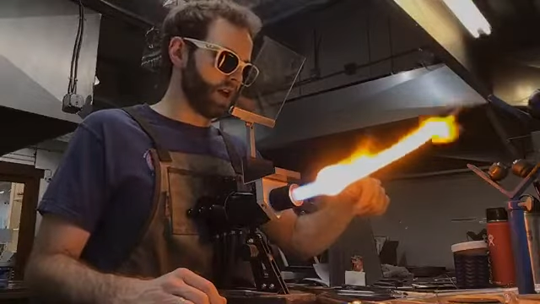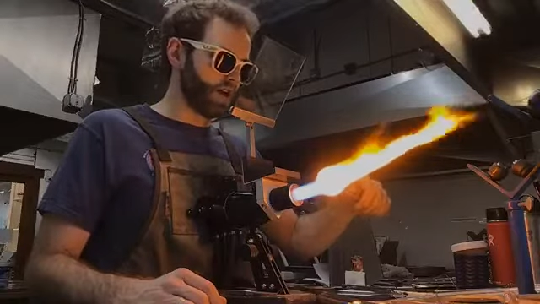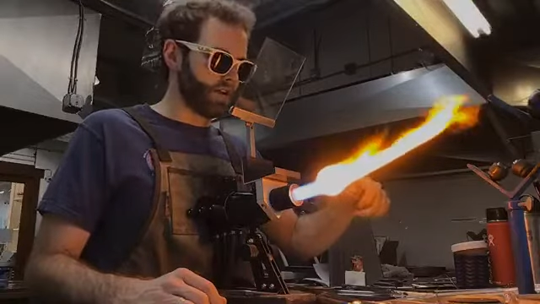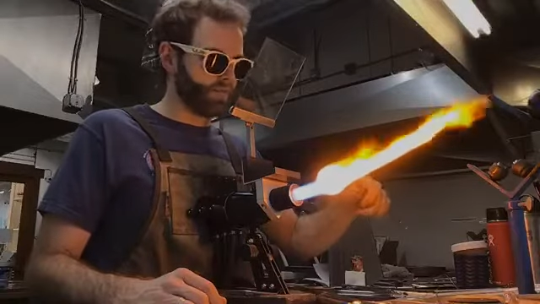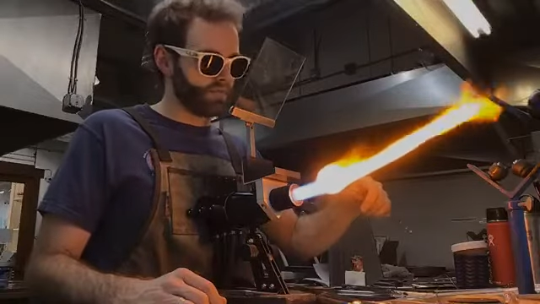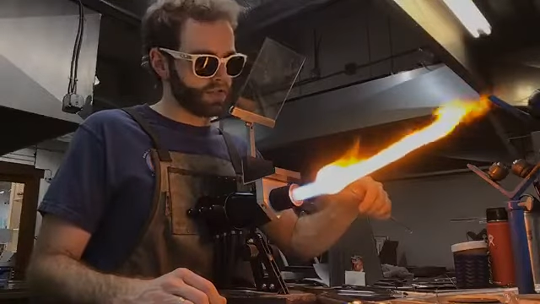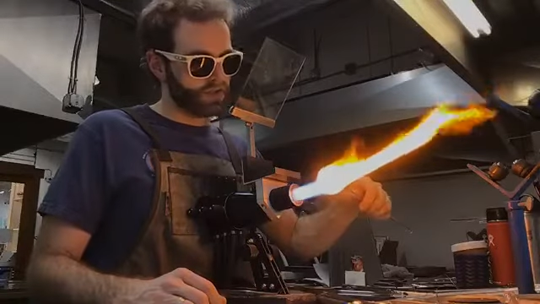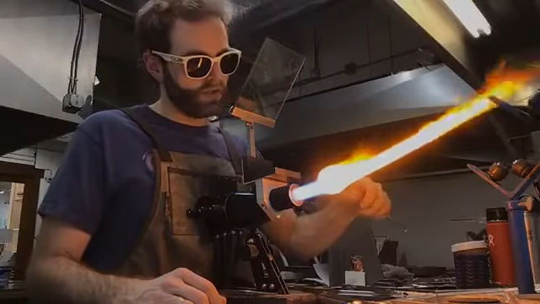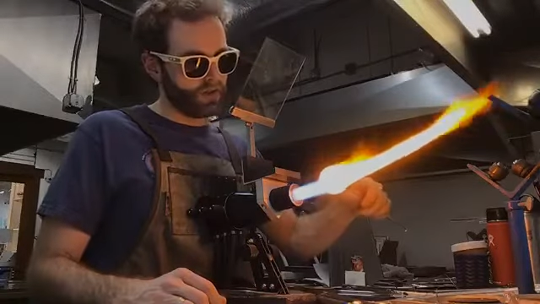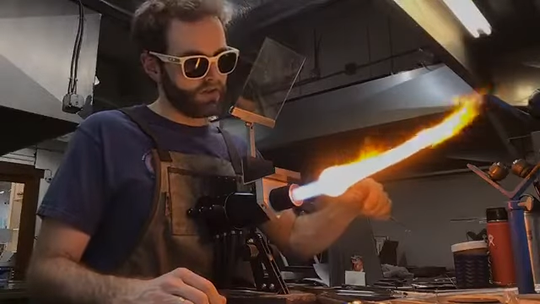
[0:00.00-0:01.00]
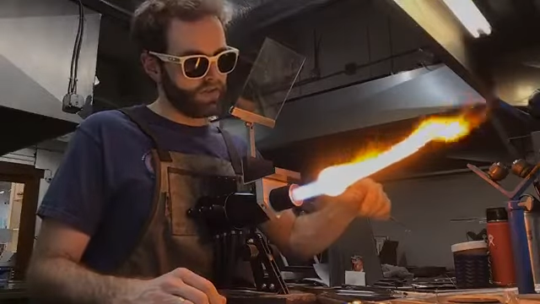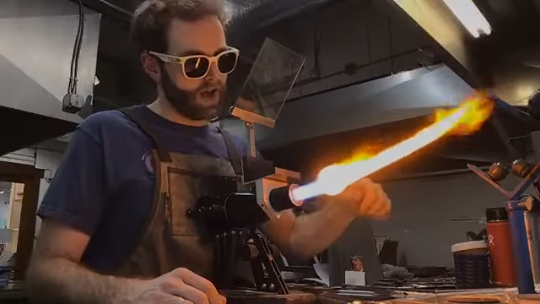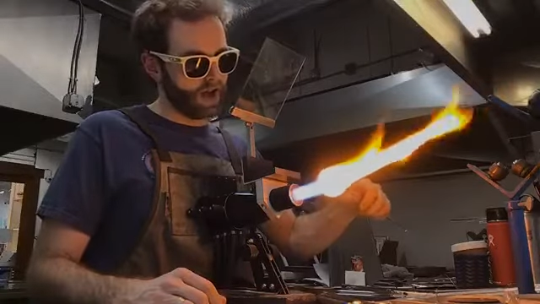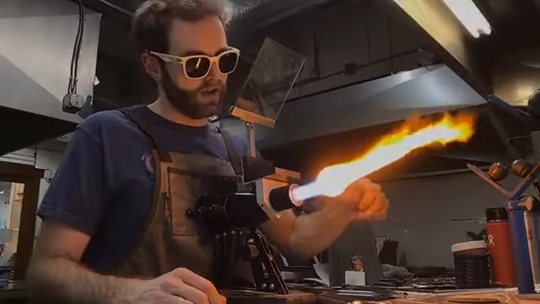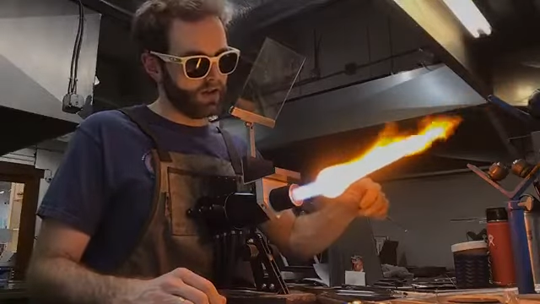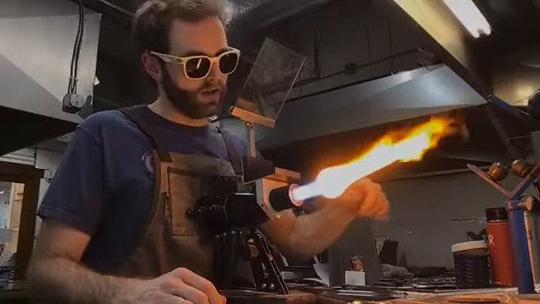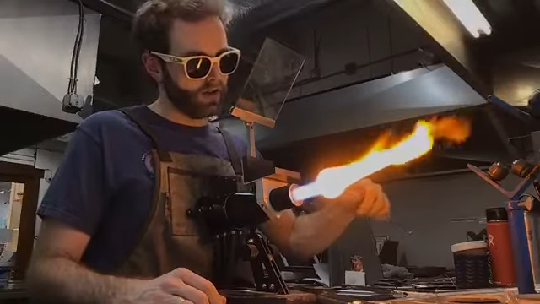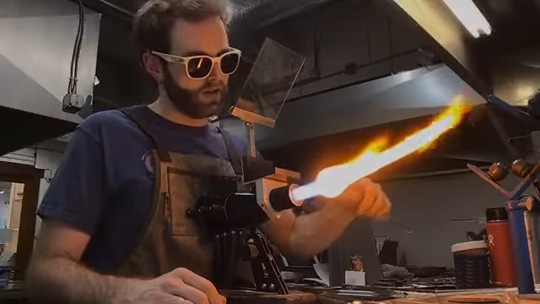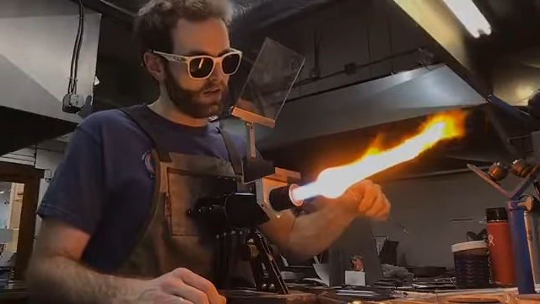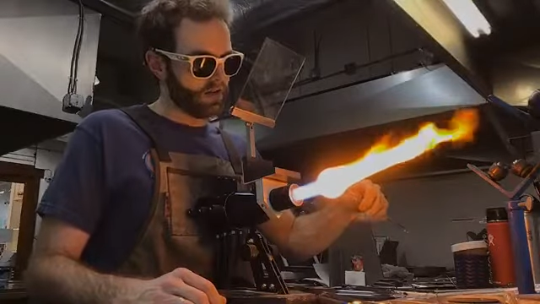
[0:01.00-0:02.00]
All right, so we're almost done.
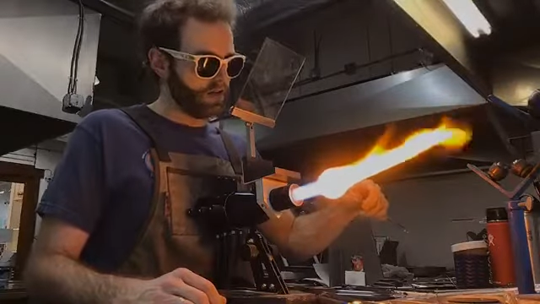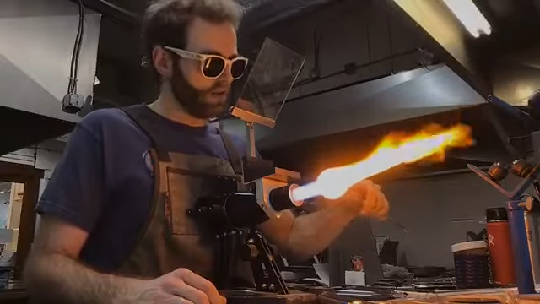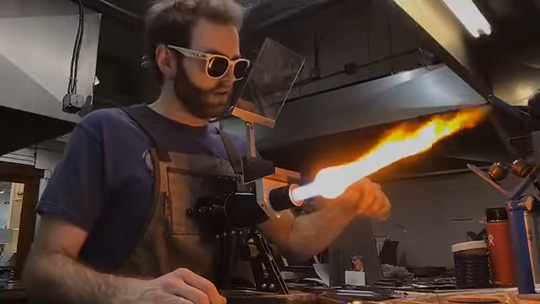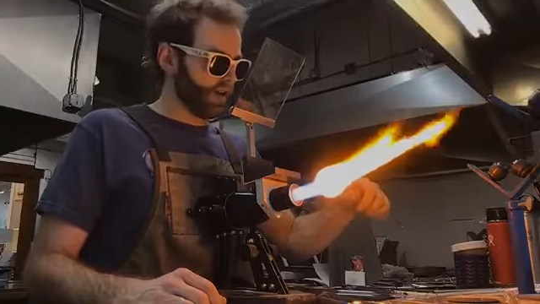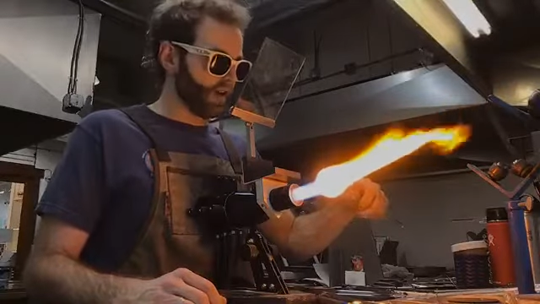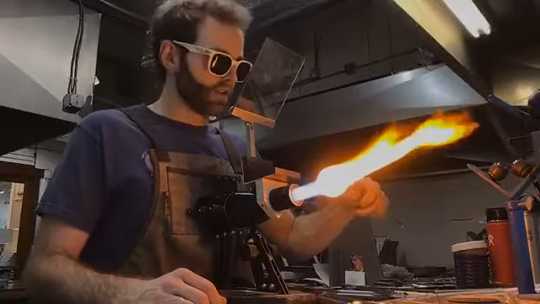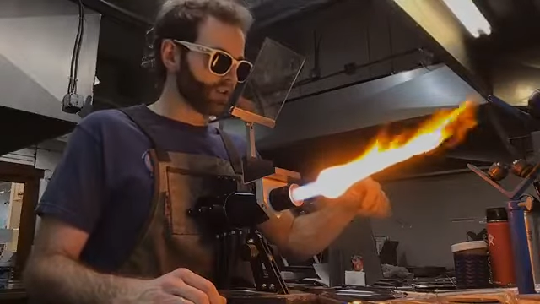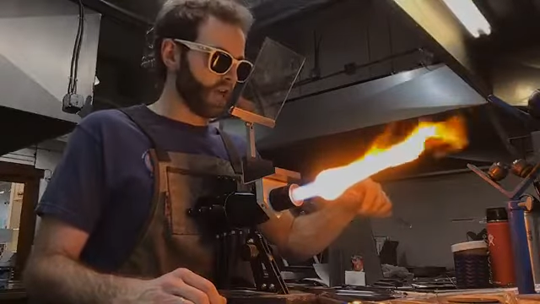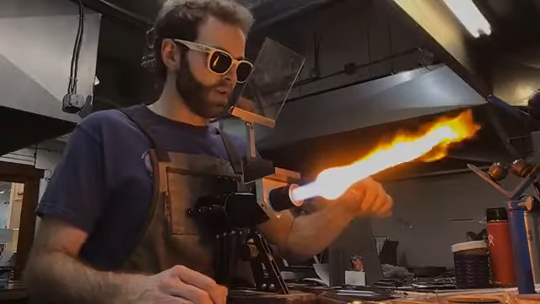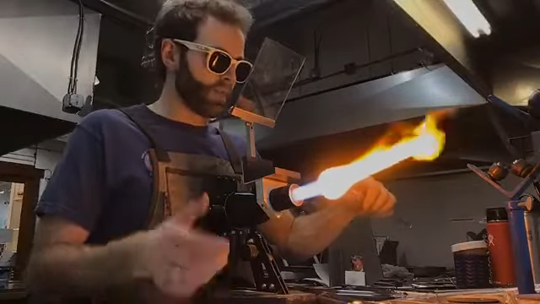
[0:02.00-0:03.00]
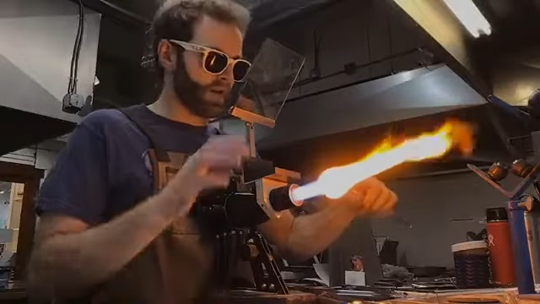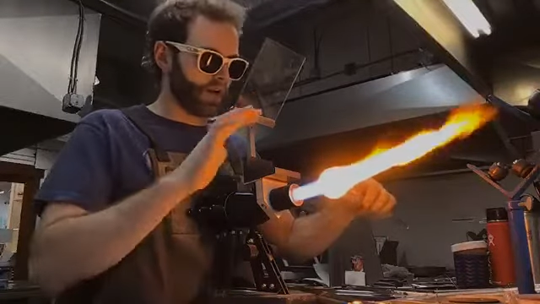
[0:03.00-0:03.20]
I'm just doing the final